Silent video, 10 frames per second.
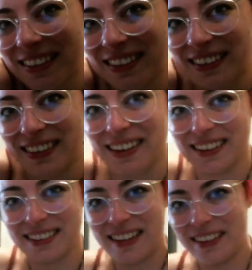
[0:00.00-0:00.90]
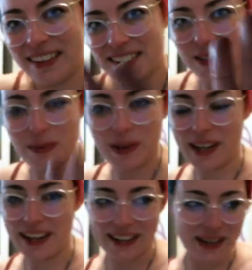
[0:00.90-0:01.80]
There, now it's a little bit higher
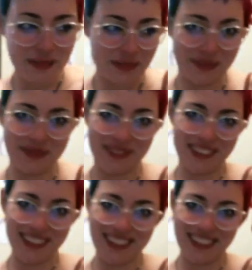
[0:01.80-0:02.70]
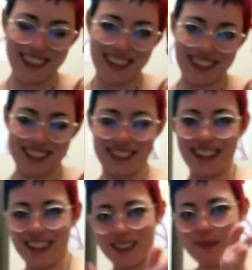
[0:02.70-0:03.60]
up. It's like it's
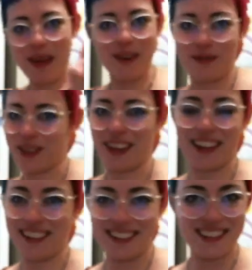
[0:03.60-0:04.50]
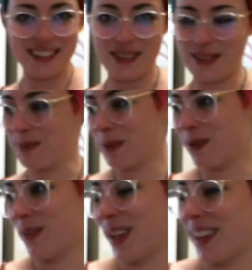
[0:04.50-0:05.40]
made for that. It just holds it
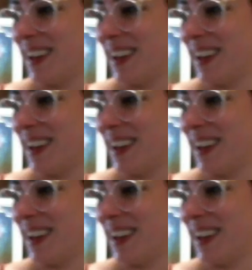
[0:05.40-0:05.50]
perfectly.